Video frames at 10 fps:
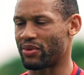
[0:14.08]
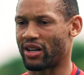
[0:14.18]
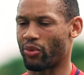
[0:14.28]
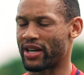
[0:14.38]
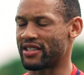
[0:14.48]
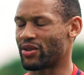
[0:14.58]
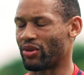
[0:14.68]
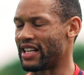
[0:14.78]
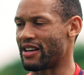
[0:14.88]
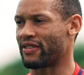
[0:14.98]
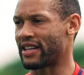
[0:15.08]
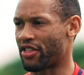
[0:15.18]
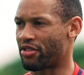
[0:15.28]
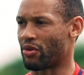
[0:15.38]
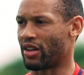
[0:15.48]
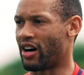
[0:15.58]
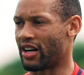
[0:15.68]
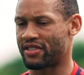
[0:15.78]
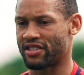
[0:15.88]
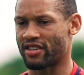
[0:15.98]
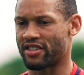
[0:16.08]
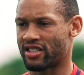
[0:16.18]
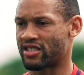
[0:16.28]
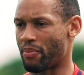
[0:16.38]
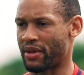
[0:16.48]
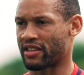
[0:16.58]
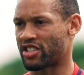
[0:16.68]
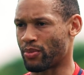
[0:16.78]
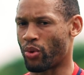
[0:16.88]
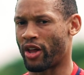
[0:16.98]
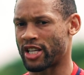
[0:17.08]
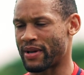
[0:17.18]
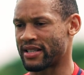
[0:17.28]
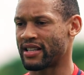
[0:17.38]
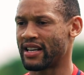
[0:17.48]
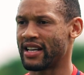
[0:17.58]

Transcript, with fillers: you know, we can still live and get through our lives. It's just something small that's been